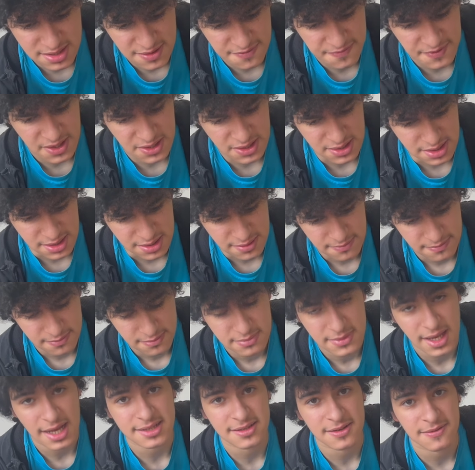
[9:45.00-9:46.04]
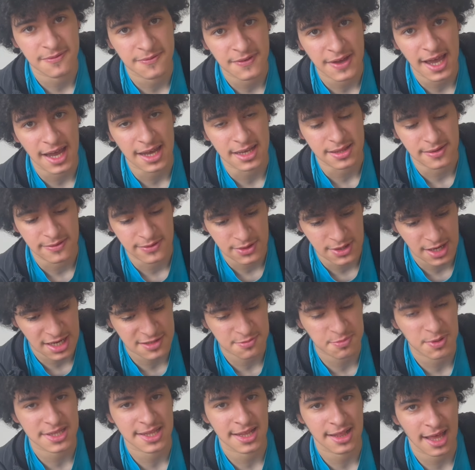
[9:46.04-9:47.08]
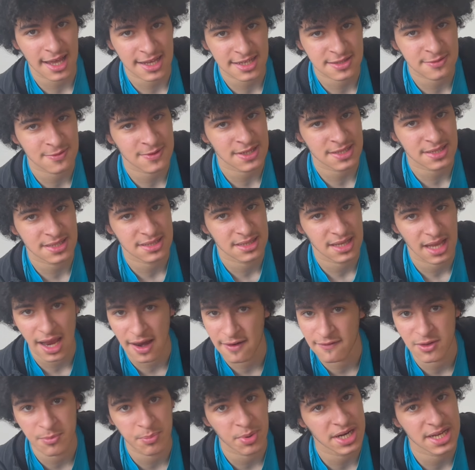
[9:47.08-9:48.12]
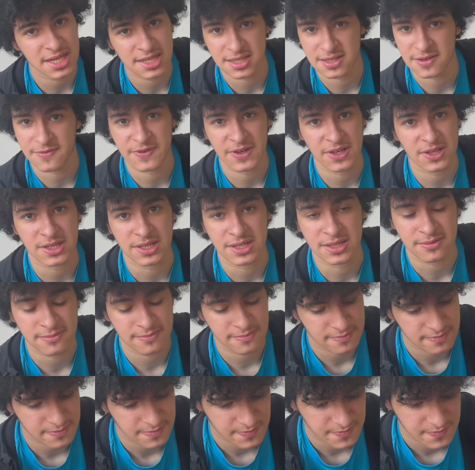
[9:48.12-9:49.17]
is a villain. That's a fact. You guys played The Last of Us? Everybody is a villain